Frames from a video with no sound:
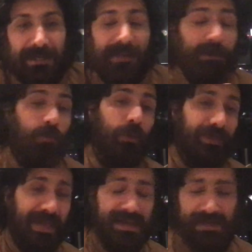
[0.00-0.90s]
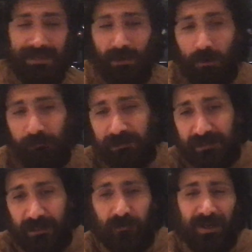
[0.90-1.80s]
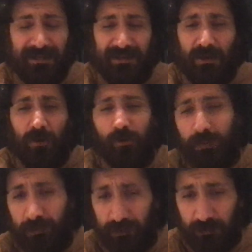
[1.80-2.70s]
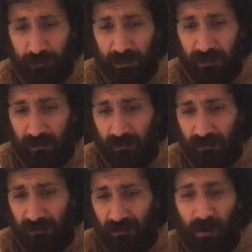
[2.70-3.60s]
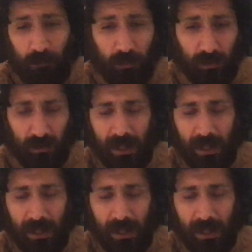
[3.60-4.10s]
and then when they get in office, they try to tell other people to be humble.